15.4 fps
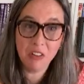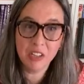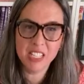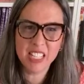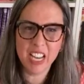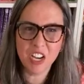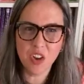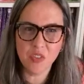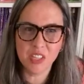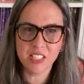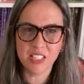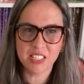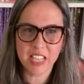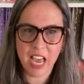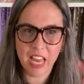because I know this
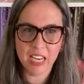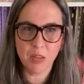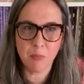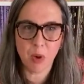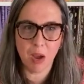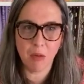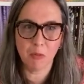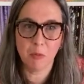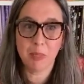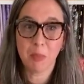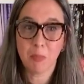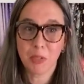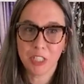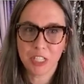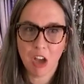is kind of probably
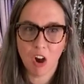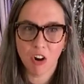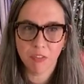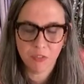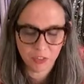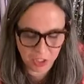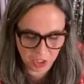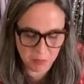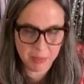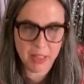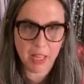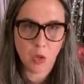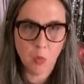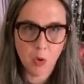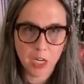pretty hard for you to be
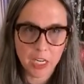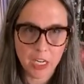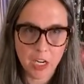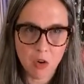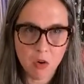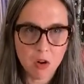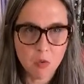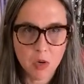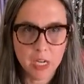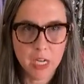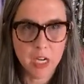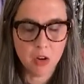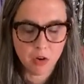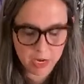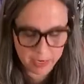like, what are you doing? What are you
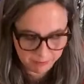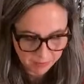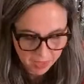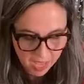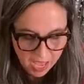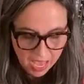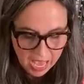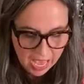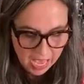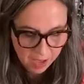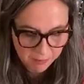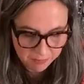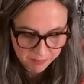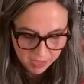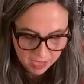
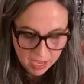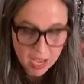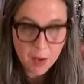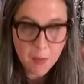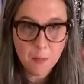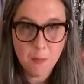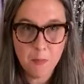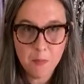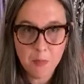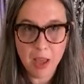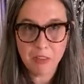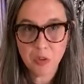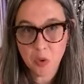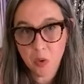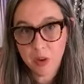doing?
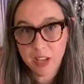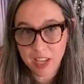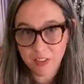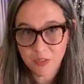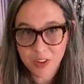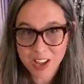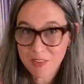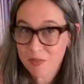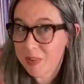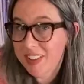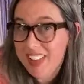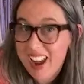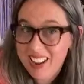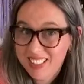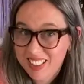So if you
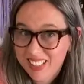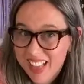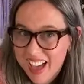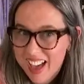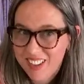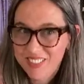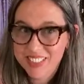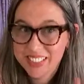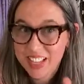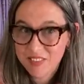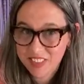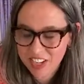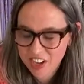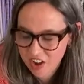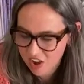like the lives, let
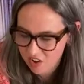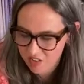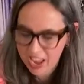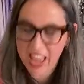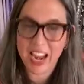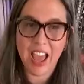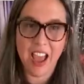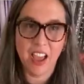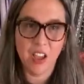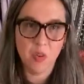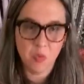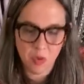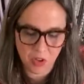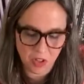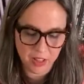me know and I
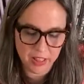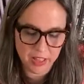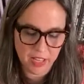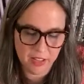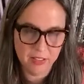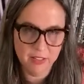will